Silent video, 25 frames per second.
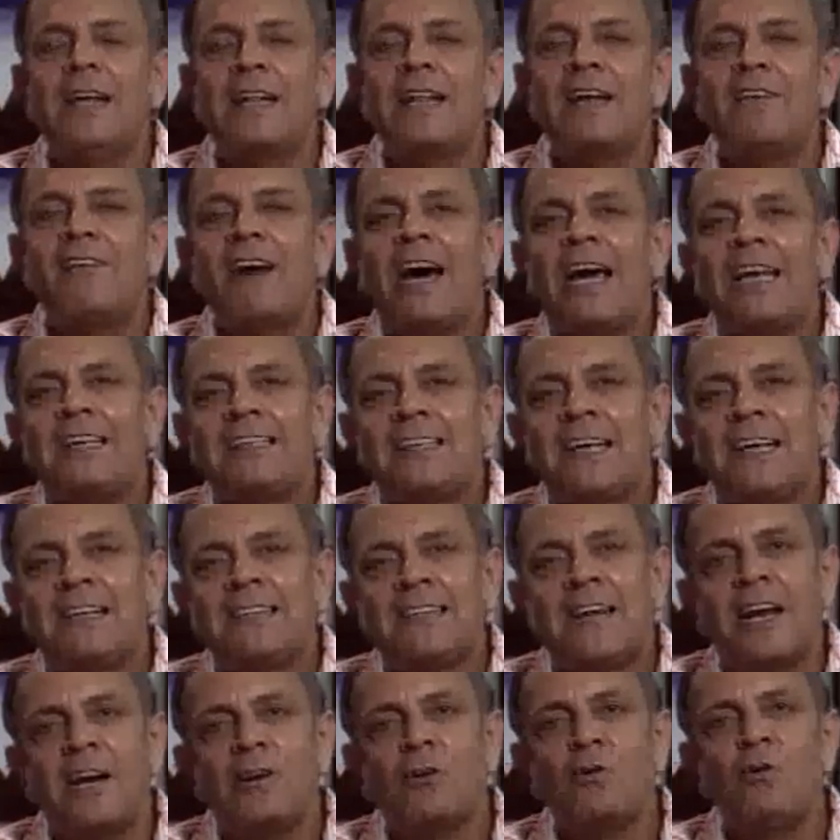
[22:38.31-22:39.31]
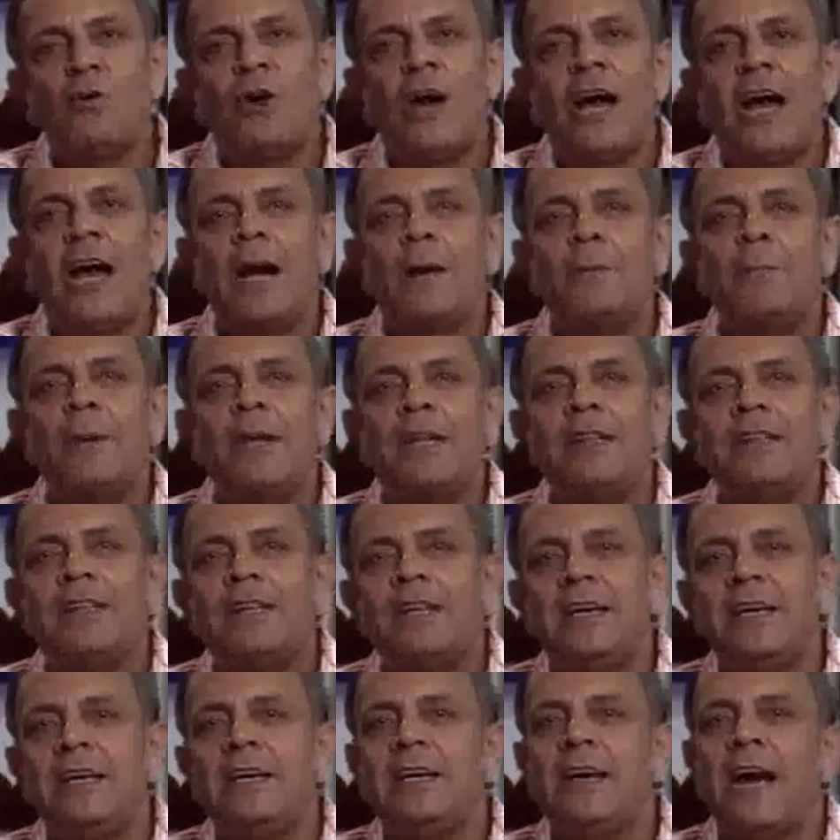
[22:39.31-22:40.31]
The Vice Chancellor, who had been
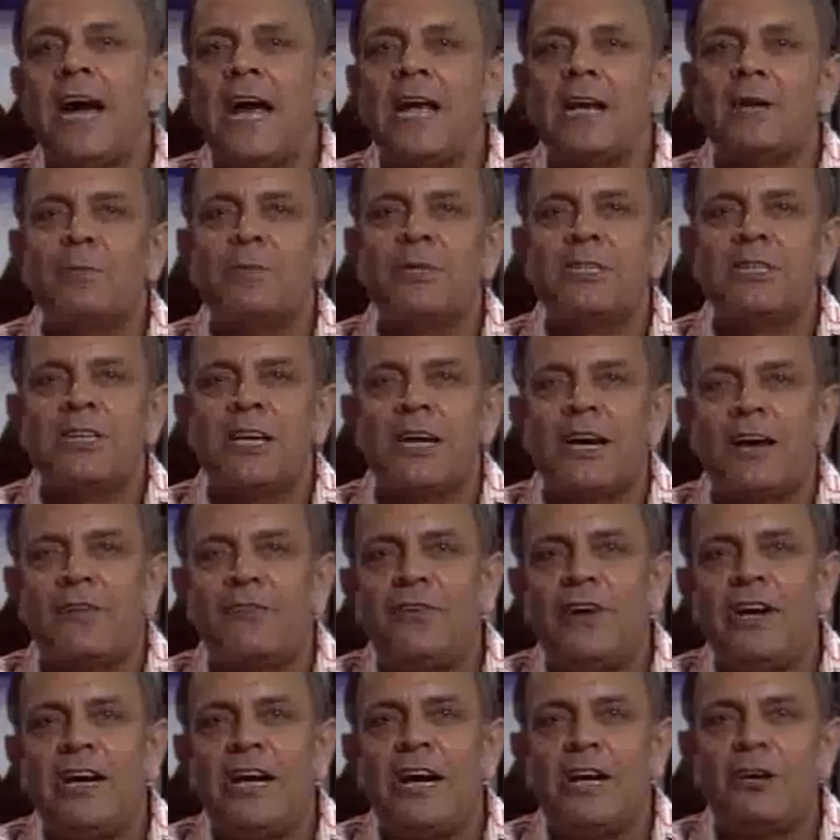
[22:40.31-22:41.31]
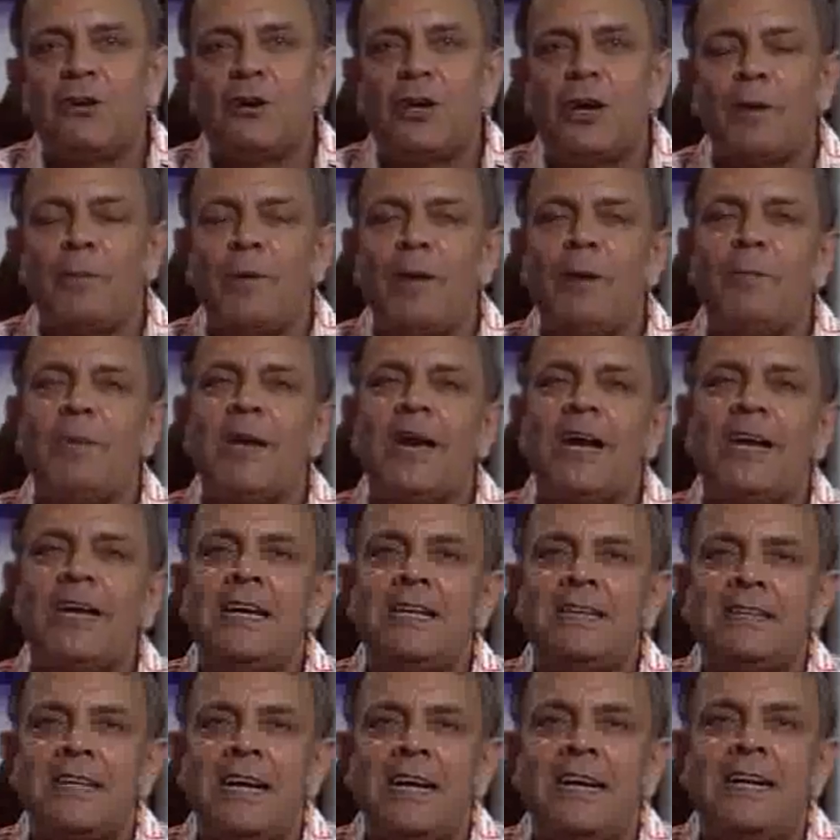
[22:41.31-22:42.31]
the High Commissioner of India to Namibia,
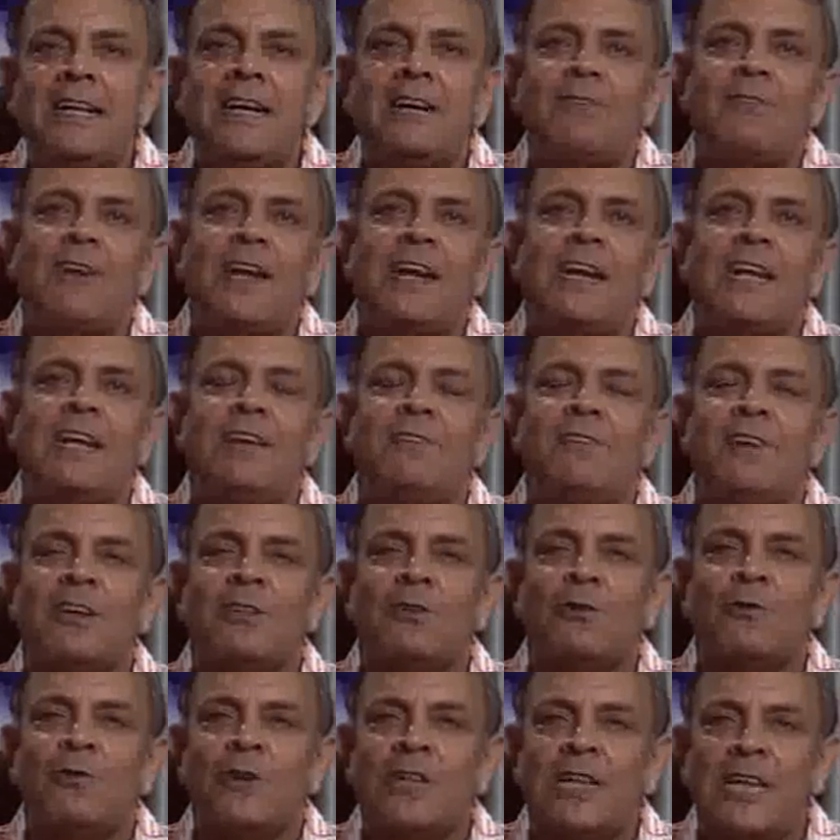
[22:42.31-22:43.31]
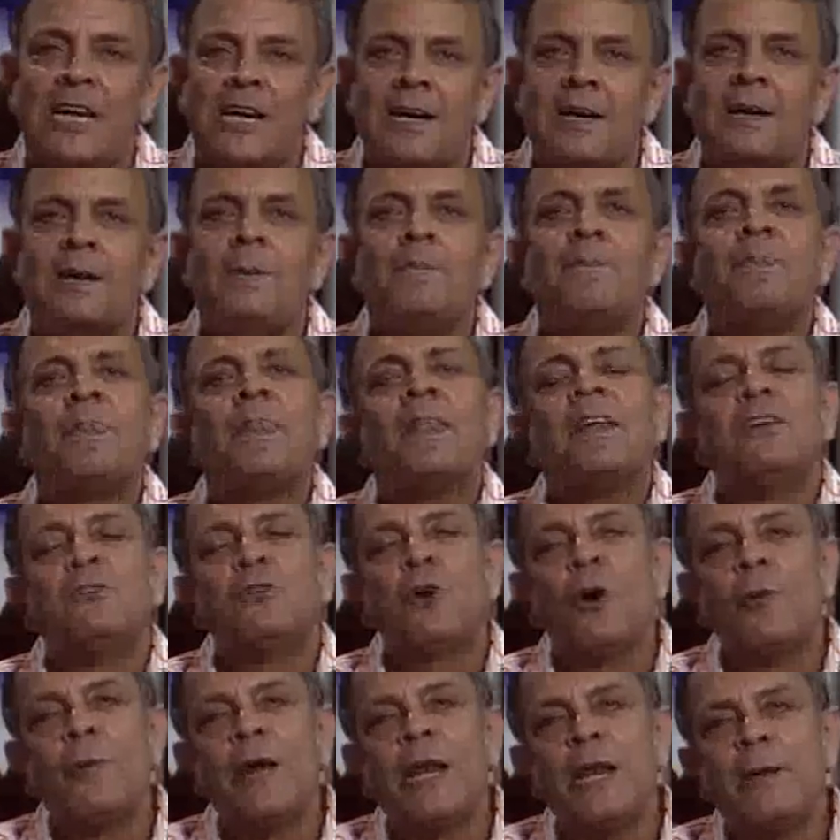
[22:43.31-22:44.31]
he said that when he was over there,
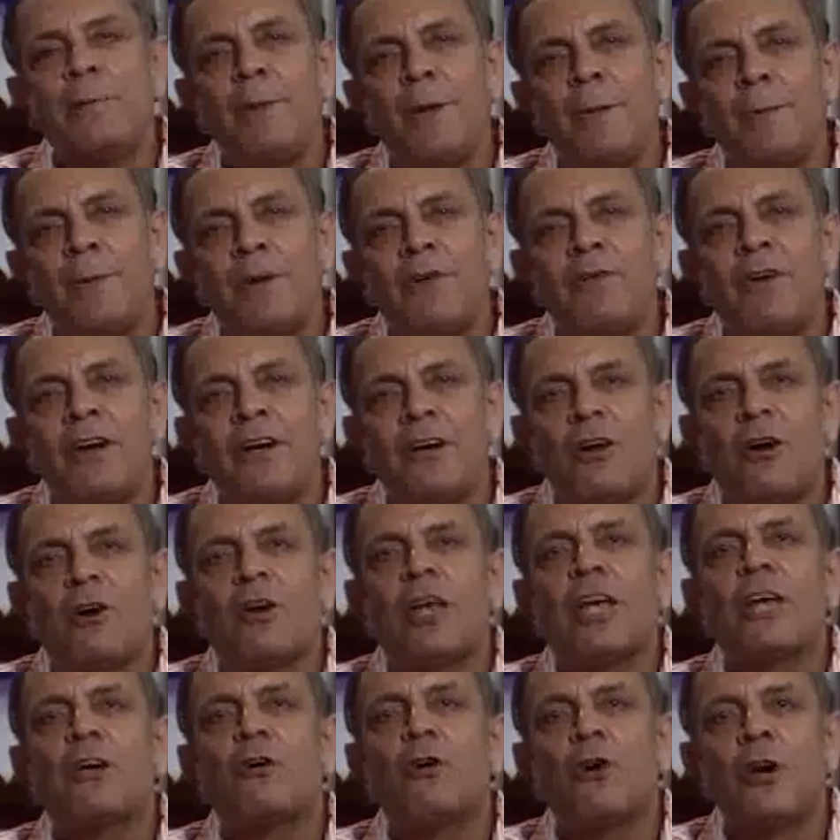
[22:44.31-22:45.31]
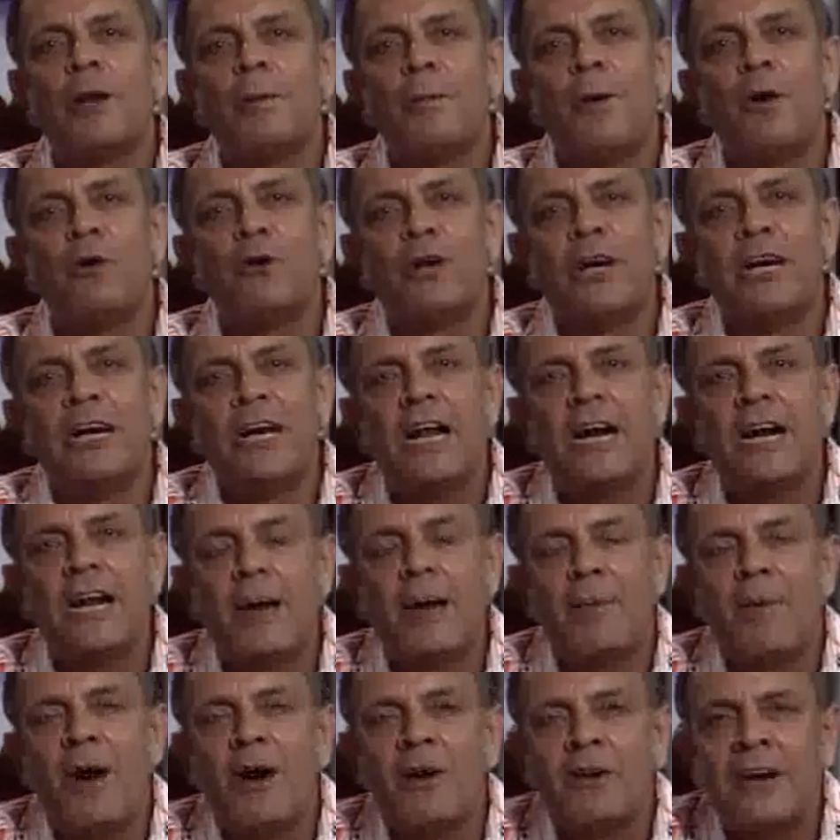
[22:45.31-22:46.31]
so many people were talking good about Indian
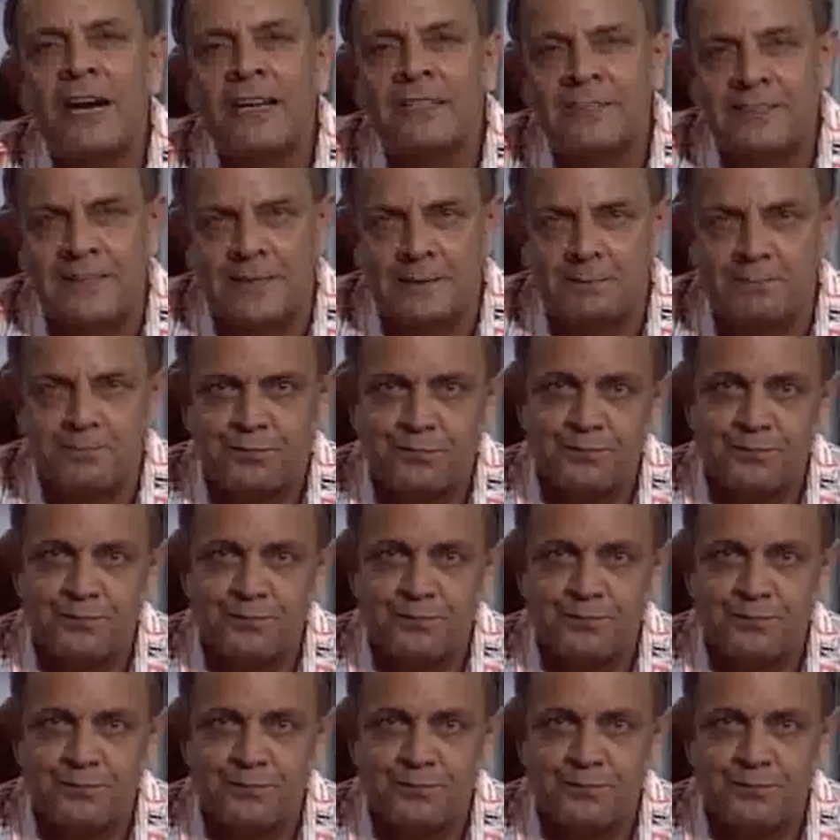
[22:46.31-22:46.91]
democracy.